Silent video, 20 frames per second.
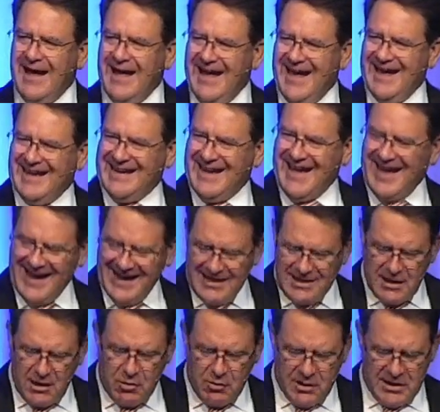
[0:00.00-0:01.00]
And
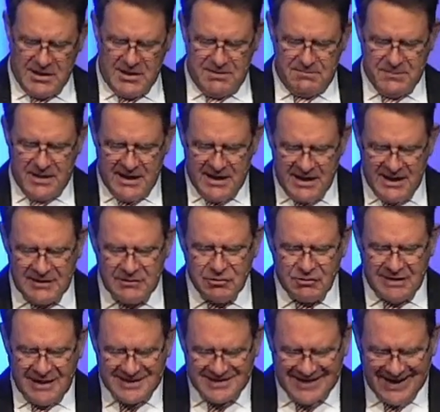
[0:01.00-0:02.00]
Elohim, they
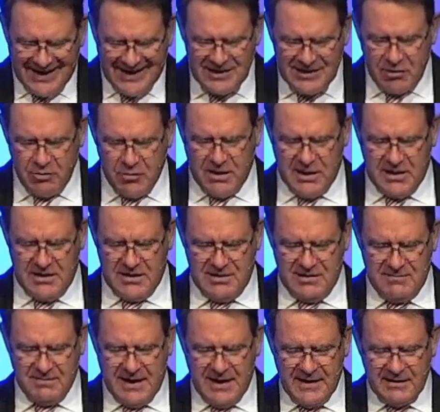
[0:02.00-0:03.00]
entered as
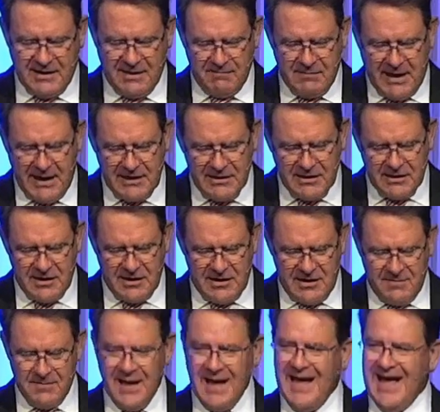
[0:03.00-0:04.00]
Elohim had commanded
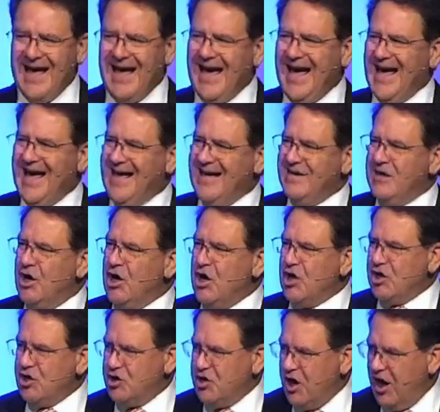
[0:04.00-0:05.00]
him, and
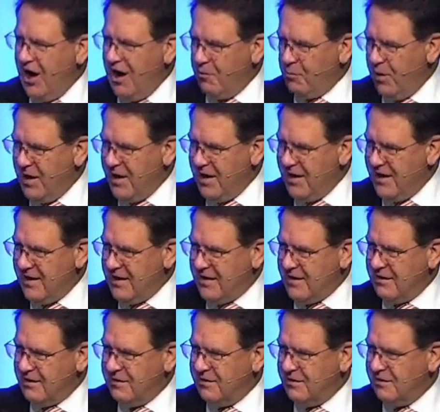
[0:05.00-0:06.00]

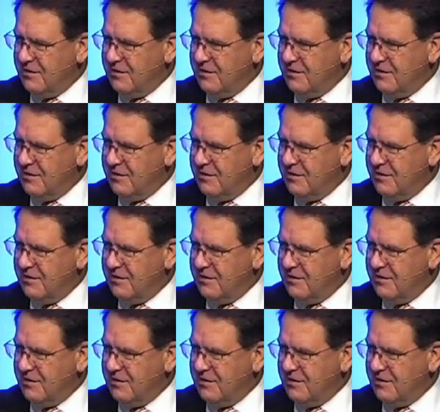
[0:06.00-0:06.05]
Yahweh